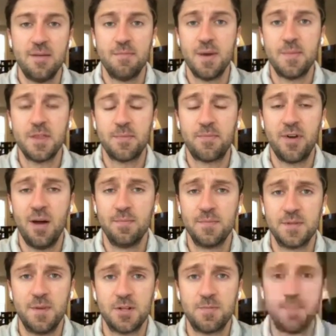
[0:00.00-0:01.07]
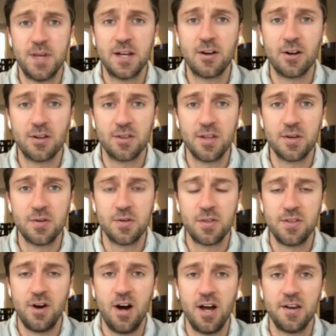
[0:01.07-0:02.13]
Maybe the problem is much bigger than you
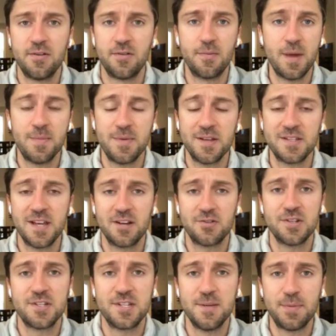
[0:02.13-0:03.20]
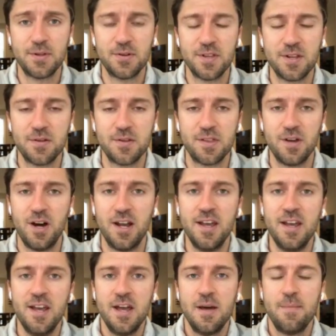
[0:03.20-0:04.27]
thought, or maybe it's actually simpler than you thought.
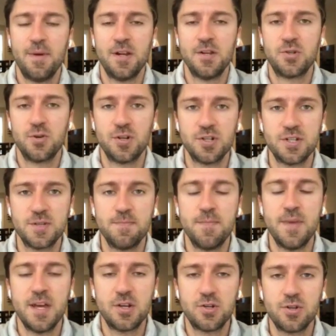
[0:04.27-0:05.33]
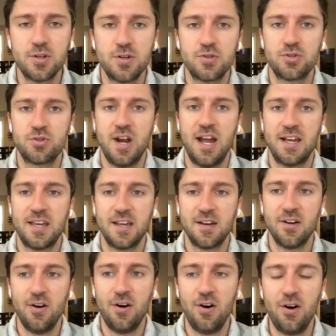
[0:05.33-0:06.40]
But in short, just make sure you're
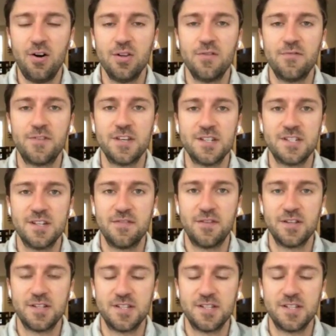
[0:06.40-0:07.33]
tracking all of these different